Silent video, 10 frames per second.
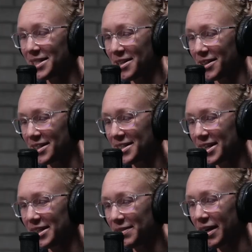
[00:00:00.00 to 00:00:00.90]
saw this
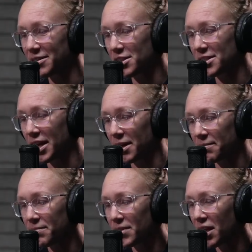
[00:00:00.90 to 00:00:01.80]
stuff, I was just like,
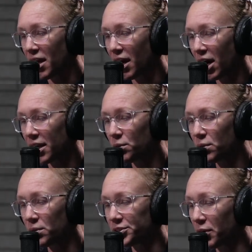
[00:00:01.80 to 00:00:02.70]
all right,
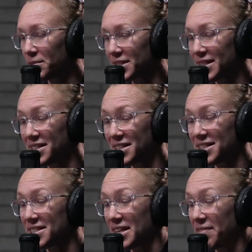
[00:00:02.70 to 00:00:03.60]
cool. So this is
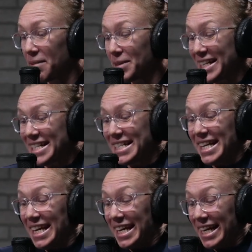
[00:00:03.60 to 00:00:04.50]
the stuff I'm going to
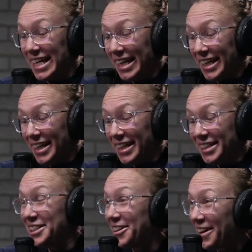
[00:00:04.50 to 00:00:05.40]
see.
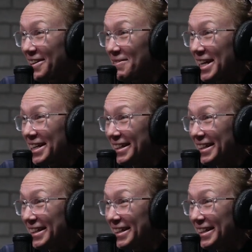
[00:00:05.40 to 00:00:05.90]
You know what I mean?